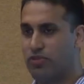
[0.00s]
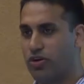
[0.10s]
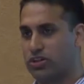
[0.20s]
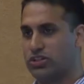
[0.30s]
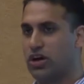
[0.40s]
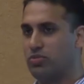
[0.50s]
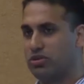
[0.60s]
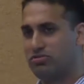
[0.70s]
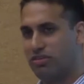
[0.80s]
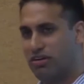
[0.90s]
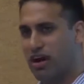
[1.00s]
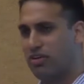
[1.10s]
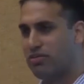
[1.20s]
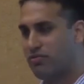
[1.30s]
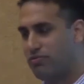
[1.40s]
we focused on was
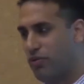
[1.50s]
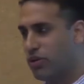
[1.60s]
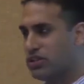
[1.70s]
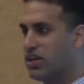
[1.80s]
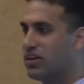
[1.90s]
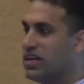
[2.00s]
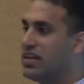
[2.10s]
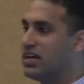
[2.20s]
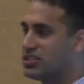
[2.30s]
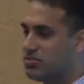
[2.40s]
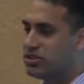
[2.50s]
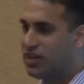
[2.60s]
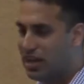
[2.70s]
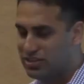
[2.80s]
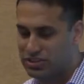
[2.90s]
around focusing on key customer
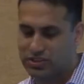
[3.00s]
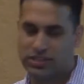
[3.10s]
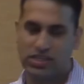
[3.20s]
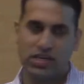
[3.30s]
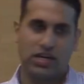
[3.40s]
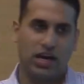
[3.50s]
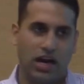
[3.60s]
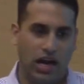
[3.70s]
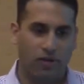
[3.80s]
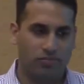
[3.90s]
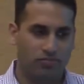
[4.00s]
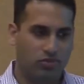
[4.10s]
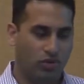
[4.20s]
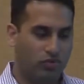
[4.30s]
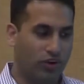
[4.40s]
challenges.
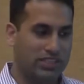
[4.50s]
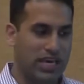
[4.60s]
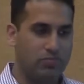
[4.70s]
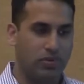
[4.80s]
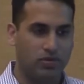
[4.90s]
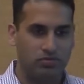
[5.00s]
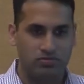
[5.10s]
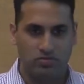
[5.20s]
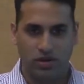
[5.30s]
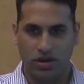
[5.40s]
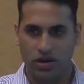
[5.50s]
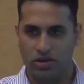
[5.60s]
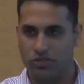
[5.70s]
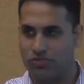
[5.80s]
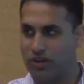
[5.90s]
So for example,
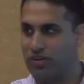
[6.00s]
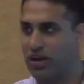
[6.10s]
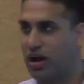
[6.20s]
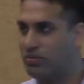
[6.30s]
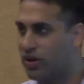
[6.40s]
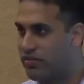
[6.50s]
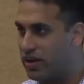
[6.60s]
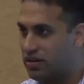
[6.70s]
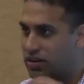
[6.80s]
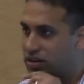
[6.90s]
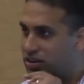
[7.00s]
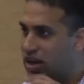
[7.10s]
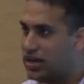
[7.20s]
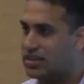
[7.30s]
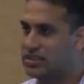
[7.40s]
your favorite hardware vendor in the
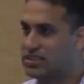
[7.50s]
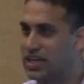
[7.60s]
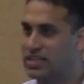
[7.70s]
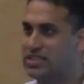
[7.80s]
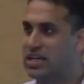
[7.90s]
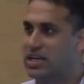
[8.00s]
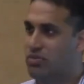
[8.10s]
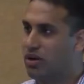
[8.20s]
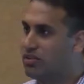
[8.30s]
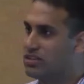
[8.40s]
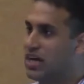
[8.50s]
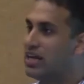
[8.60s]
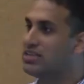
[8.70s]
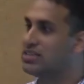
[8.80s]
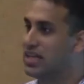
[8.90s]
United States, one of the
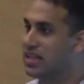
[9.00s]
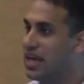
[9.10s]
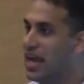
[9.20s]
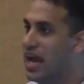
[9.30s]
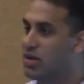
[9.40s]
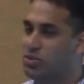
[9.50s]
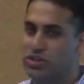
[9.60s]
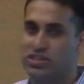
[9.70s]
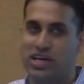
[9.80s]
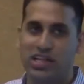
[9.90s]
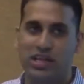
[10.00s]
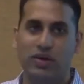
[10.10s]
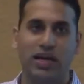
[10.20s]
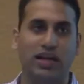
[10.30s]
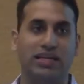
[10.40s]
challenges that they had was they
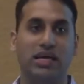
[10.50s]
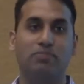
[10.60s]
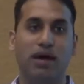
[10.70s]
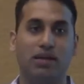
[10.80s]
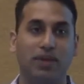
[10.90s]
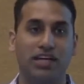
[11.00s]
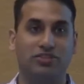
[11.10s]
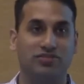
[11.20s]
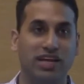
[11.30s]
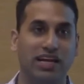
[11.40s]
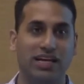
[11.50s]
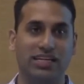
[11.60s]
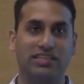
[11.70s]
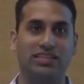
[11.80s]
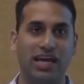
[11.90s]
were collecting petabytes of data
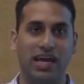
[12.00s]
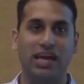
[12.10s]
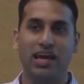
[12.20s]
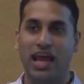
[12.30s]
each day,